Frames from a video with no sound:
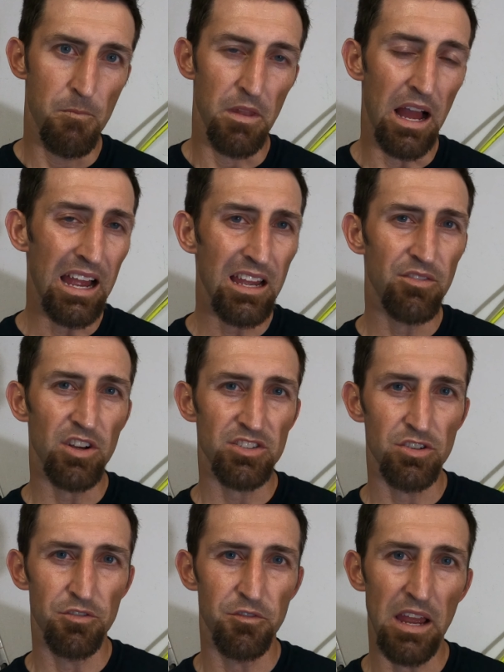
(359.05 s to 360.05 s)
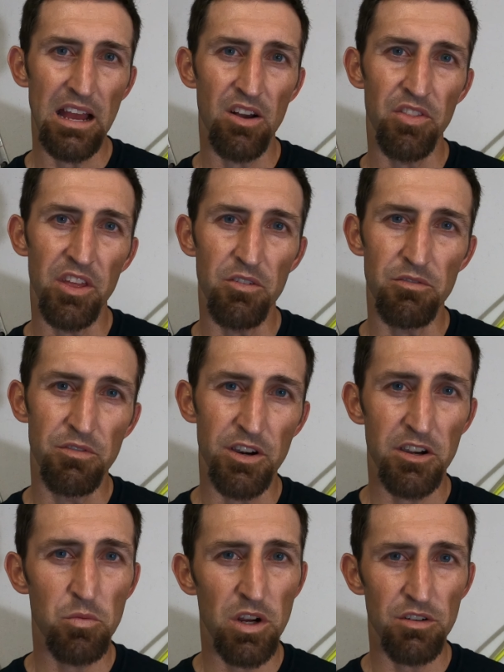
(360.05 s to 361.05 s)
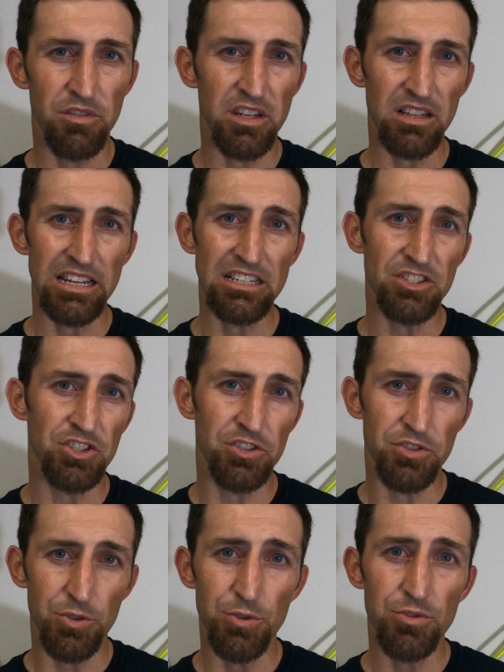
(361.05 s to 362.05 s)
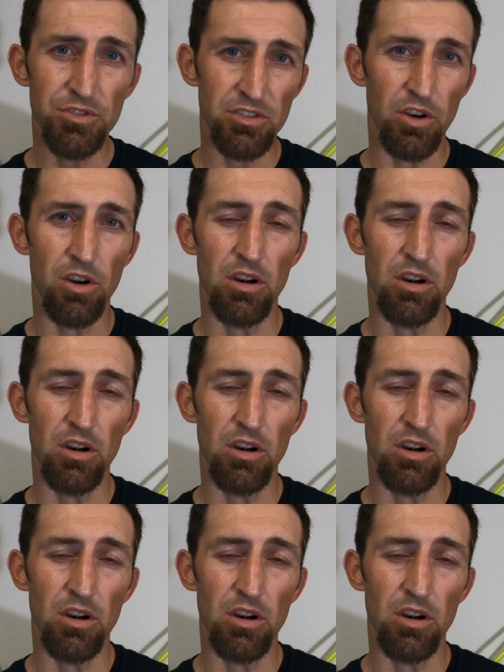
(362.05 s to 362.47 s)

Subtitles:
I have also found that very well ventilated shoes are